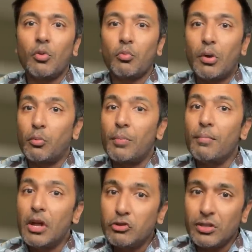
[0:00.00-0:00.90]
When we
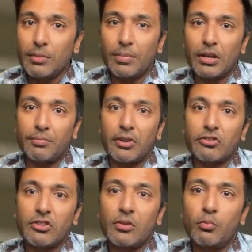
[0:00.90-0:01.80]
measure the blood
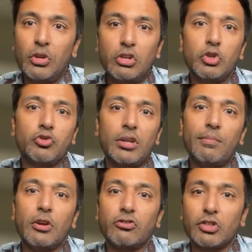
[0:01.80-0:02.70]
pressure, we usually
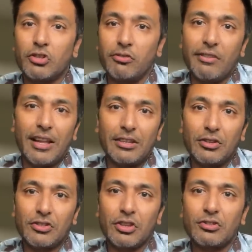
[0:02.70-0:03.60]
measure two
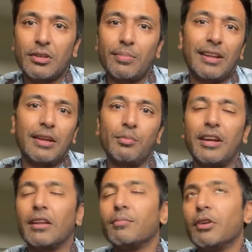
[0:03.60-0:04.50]
values. So typically we
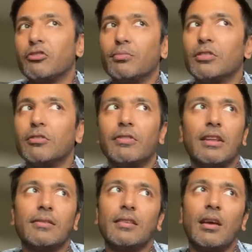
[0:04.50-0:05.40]
get a measurement of,
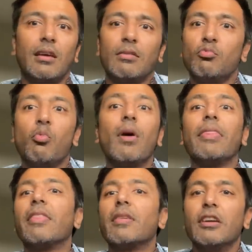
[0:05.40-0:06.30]
let's say,
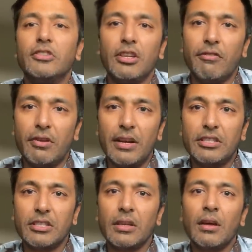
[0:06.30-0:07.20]
130 over 80.